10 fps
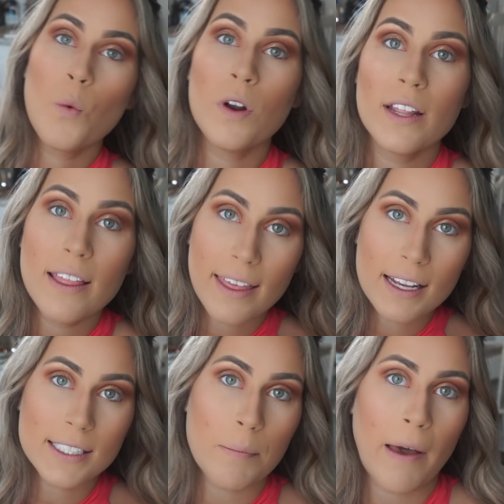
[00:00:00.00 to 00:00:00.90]
One of the
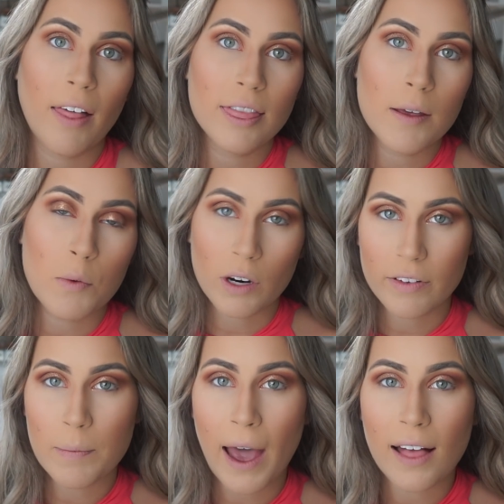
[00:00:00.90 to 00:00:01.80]
things about the
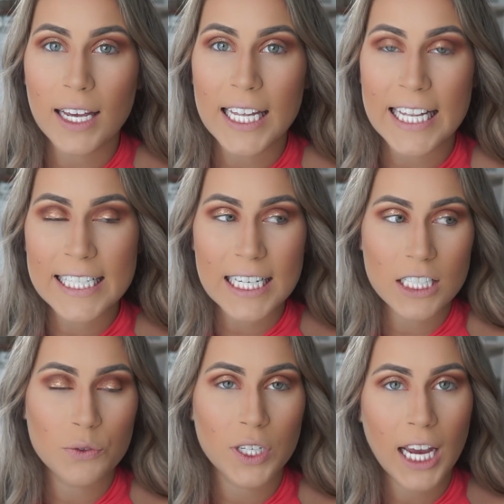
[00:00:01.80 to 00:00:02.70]
Morphe palette, it
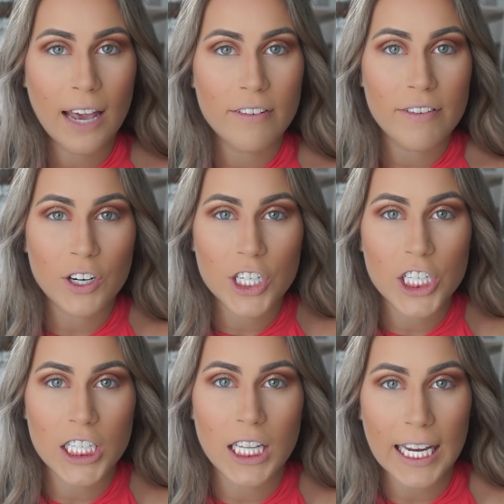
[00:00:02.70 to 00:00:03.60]
doesn't really have a very
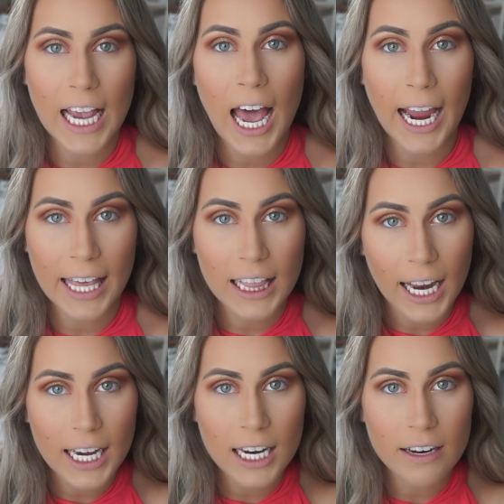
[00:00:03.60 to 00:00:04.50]
good like
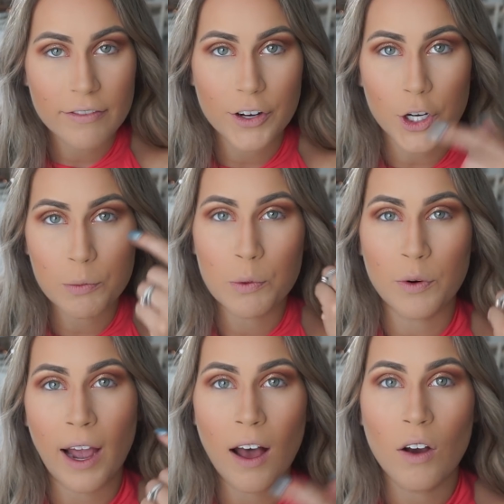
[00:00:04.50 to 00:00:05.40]
highlighting for your
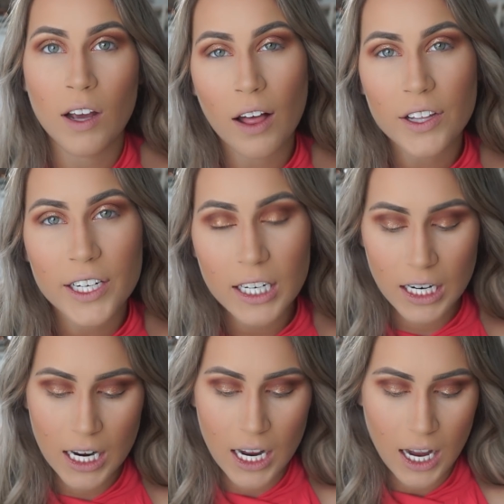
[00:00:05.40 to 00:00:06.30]
brow color.
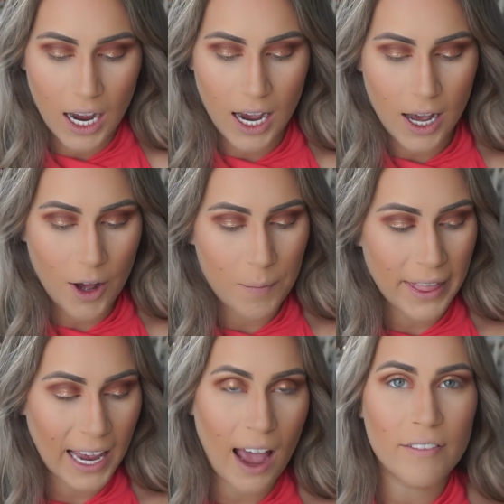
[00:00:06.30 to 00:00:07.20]

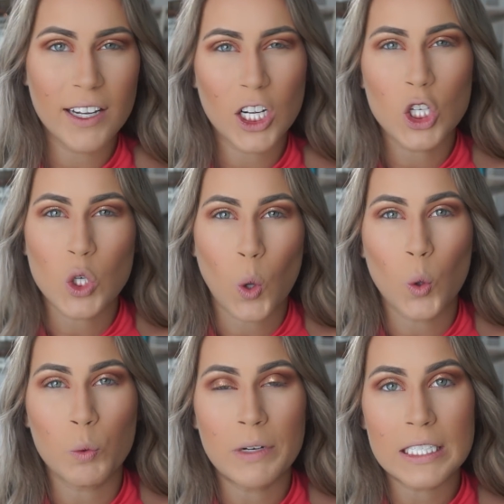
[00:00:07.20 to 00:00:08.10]
They have like a
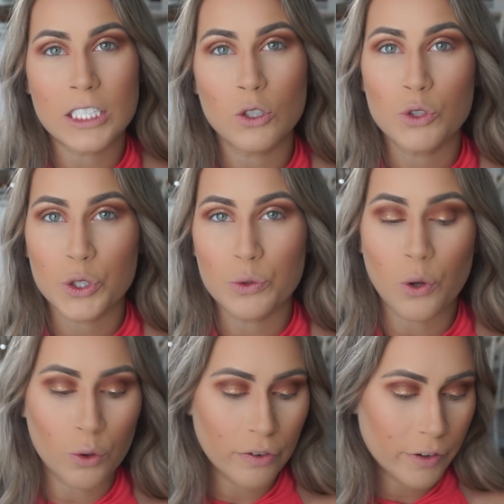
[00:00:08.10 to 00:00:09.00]
gold, but it's a little too
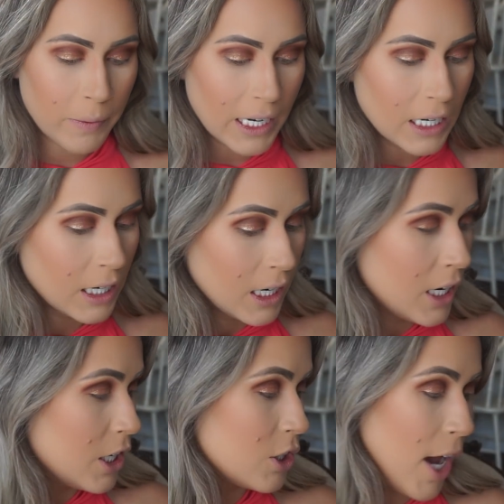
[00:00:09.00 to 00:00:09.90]
gold for me.
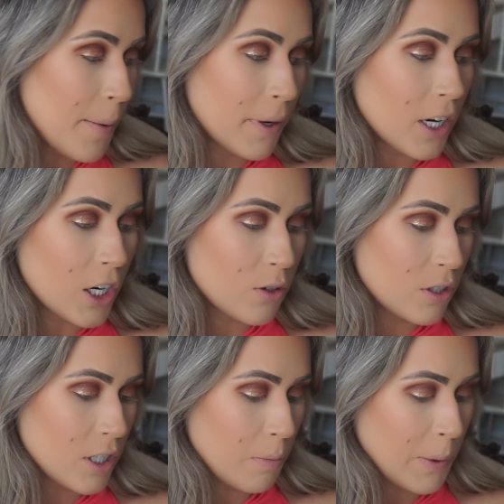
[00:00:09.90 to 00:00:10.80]
So I'm gonna
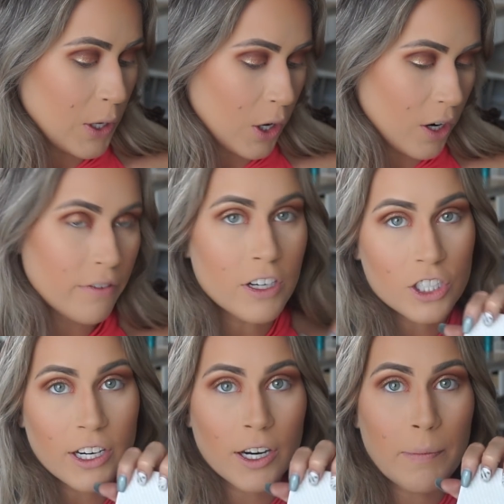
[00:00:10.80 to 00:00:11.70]
use the Pure
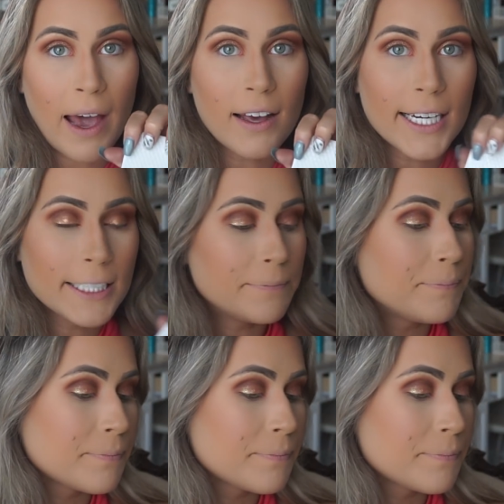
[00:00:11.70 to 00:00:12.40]
Visionary palette.